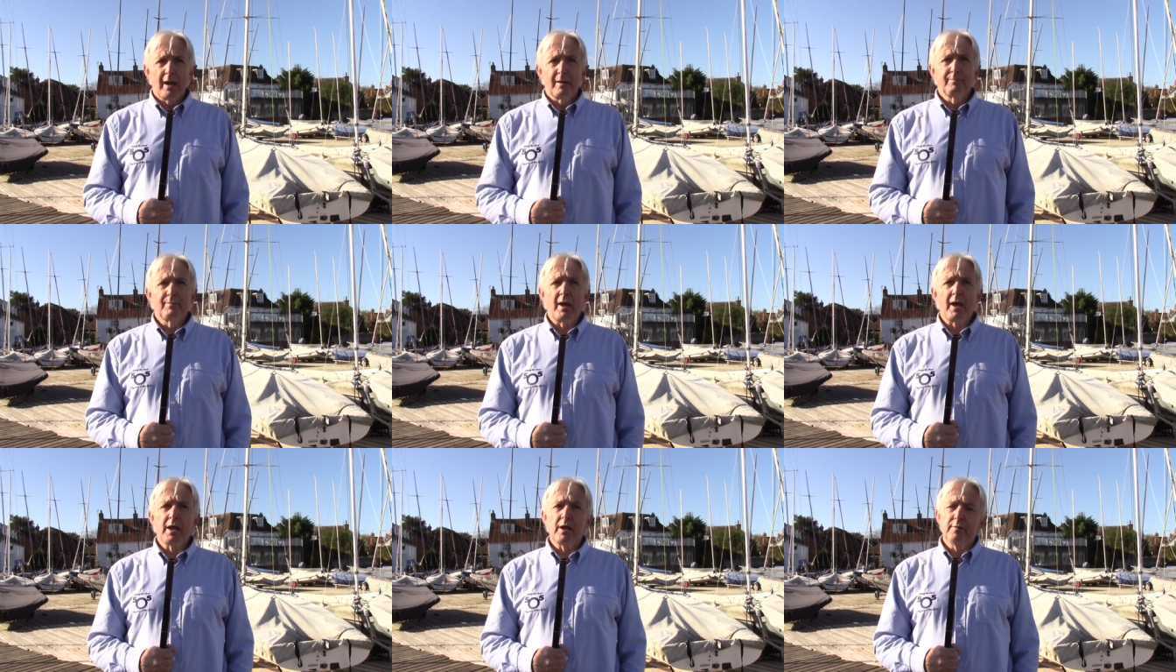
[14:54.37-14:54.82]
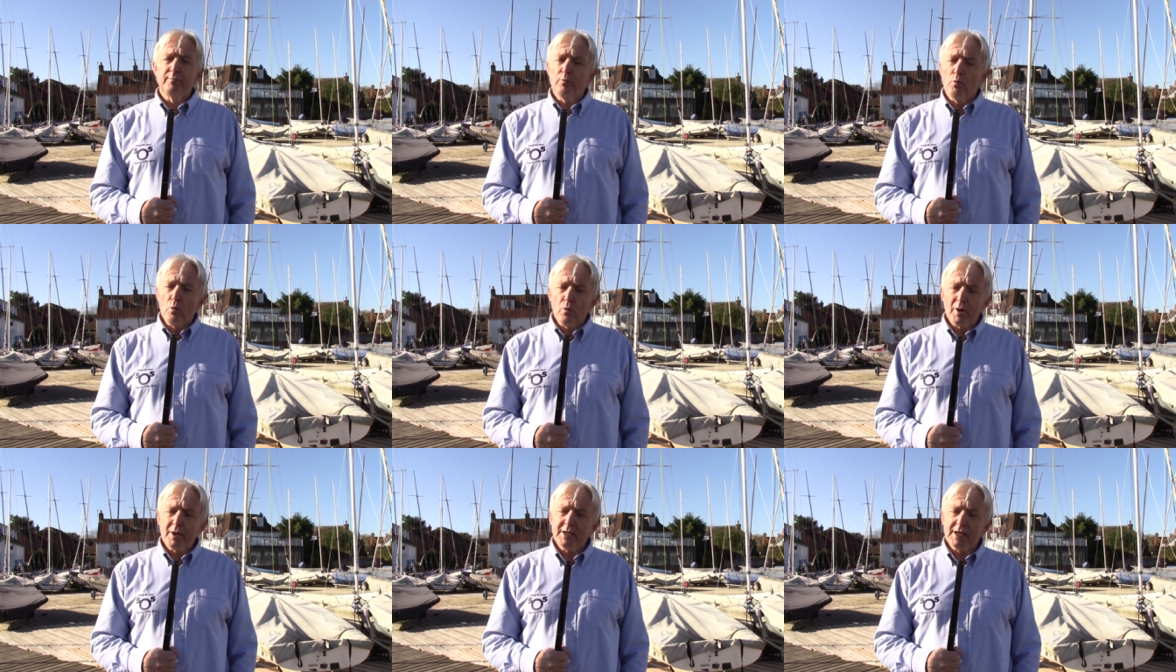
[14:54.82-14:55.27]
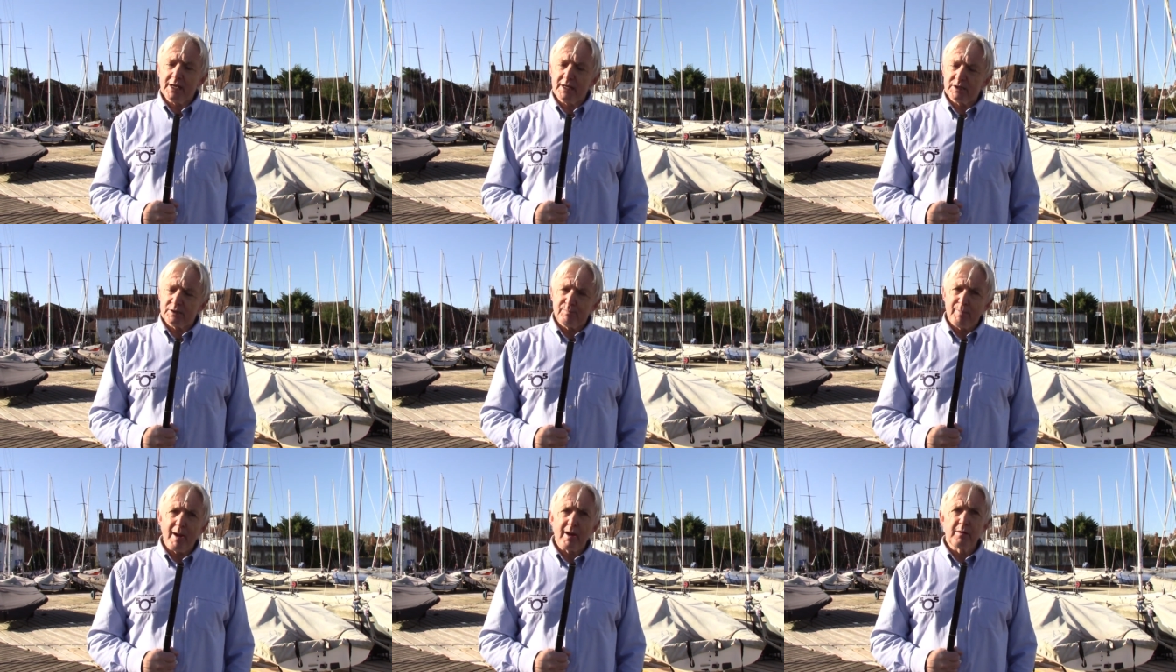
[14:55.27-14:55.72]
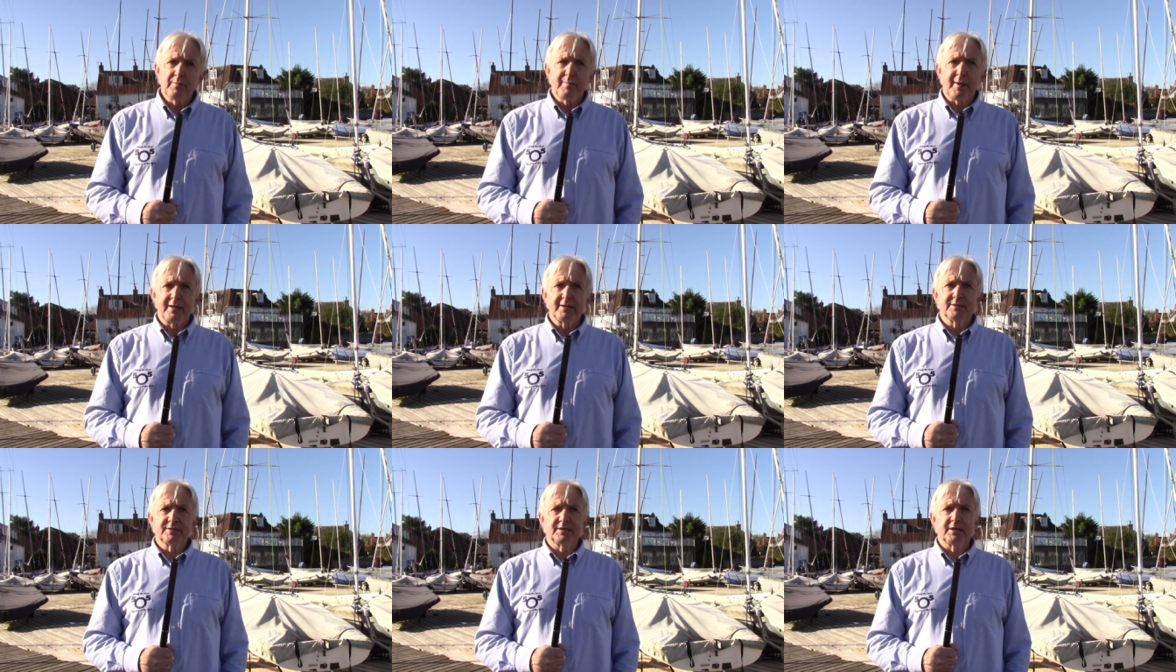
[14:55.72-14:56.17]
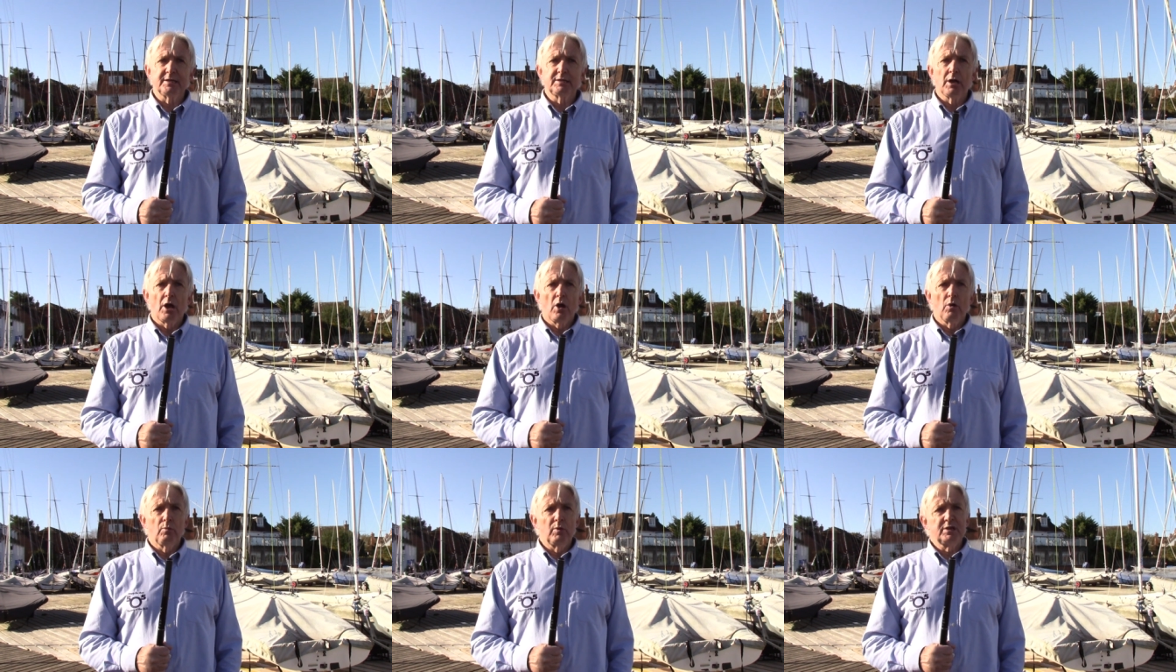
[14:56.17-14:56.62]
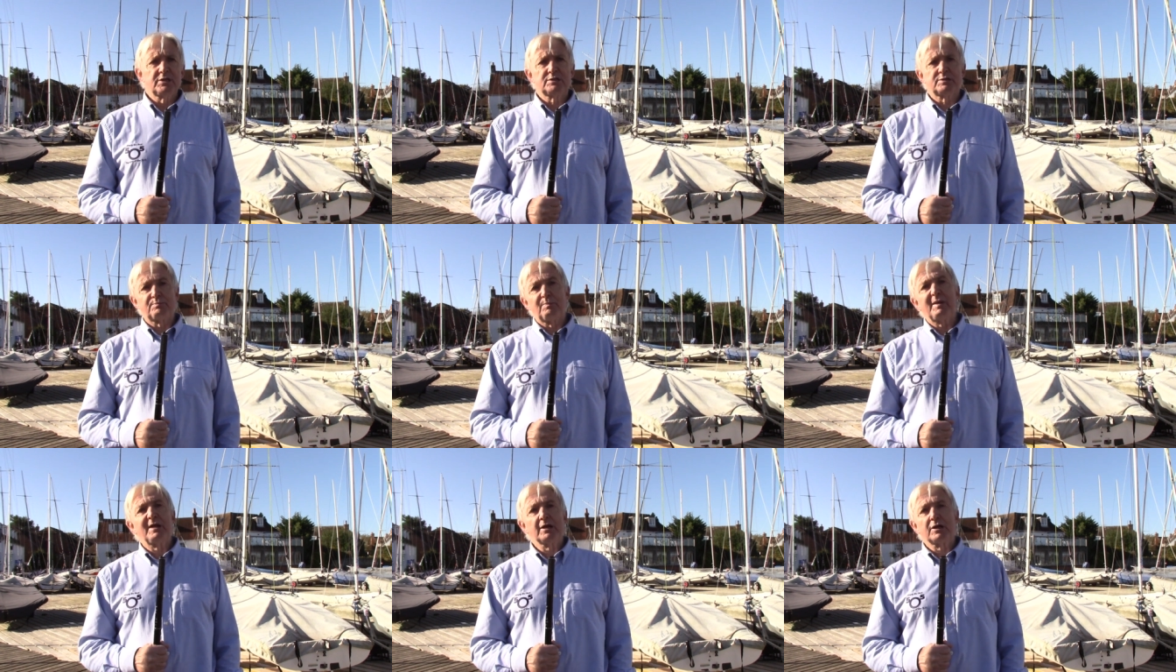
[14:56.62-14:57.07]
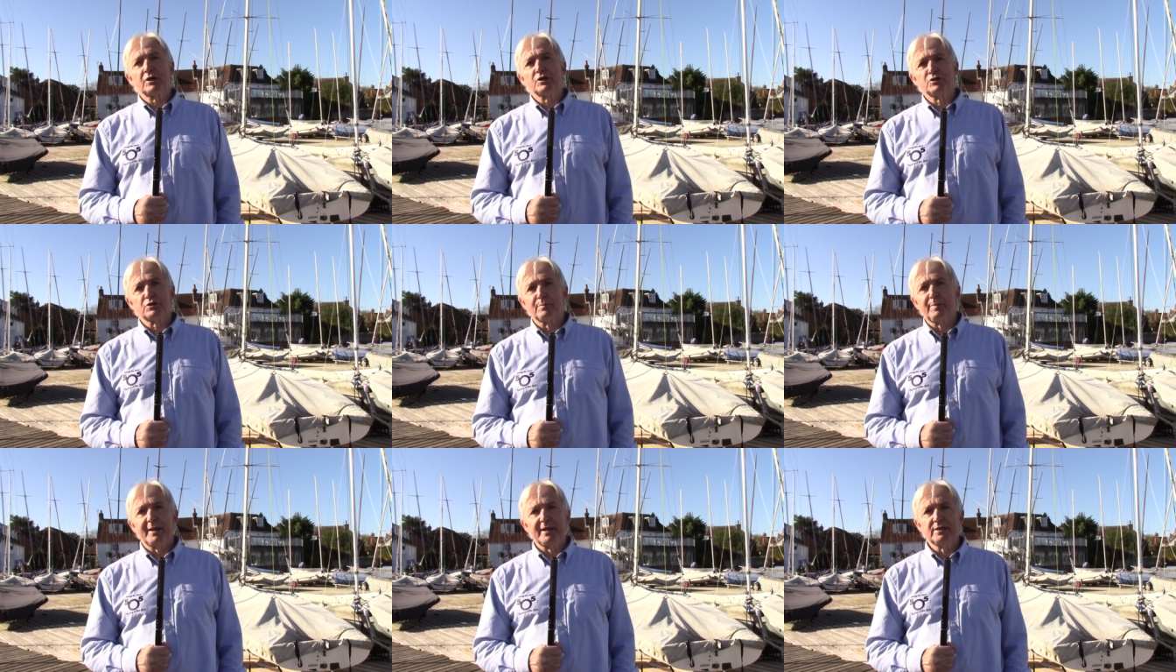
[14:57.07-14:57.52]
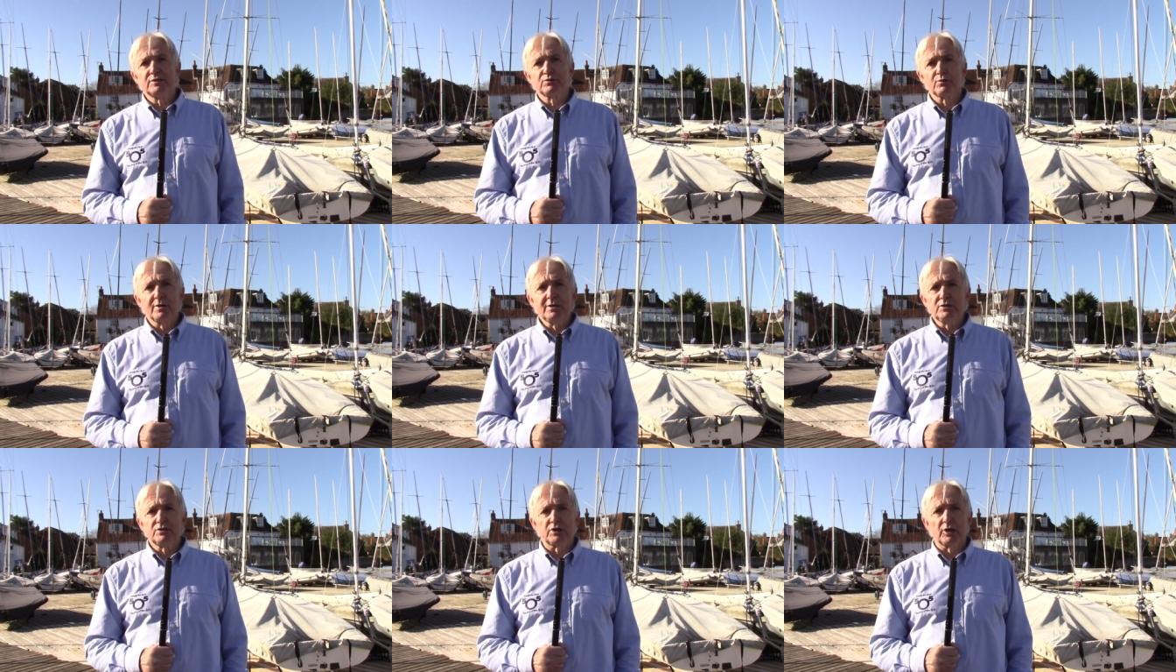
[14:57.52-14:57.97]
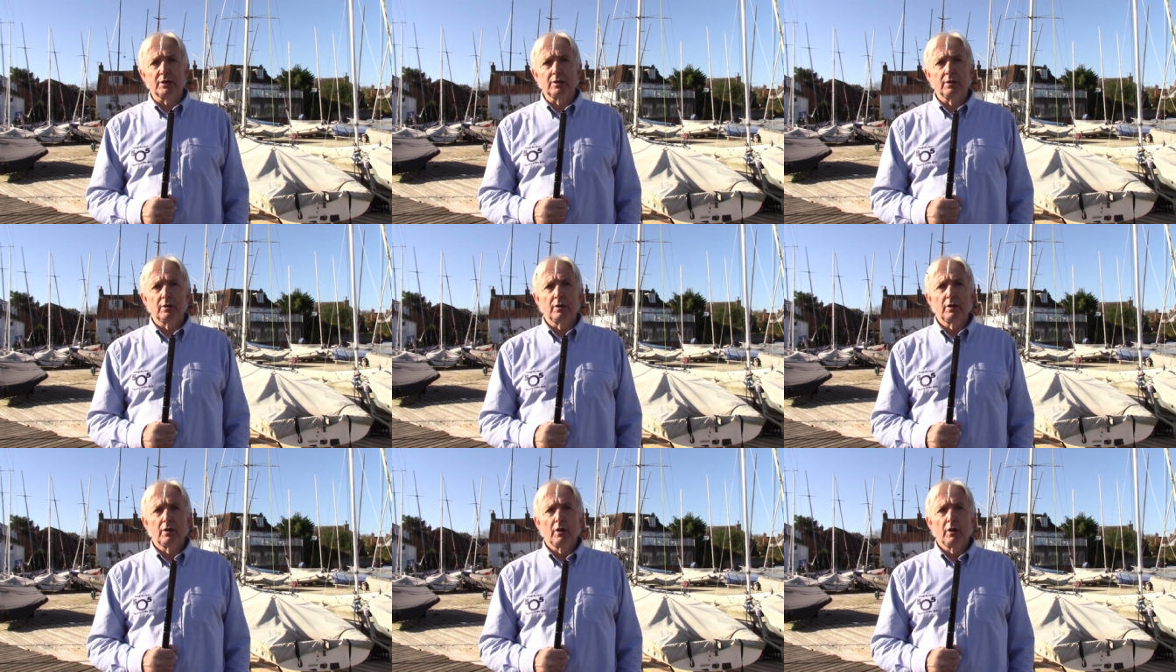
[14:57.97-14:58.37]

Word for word: may have already experimented with spinnaker trapeze reaching,